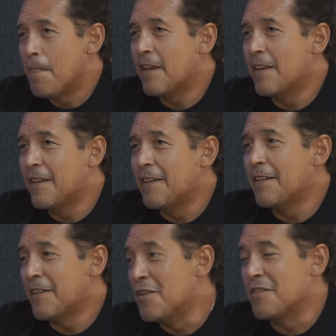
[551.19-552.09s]

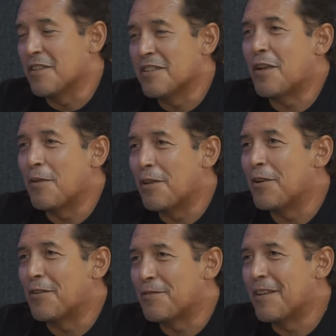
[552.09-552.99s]
Here in El
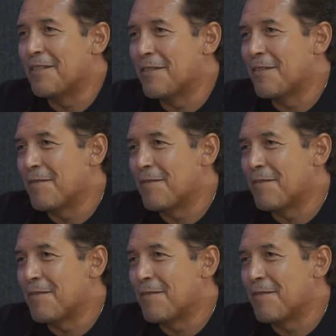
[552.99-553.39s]
Salvador, the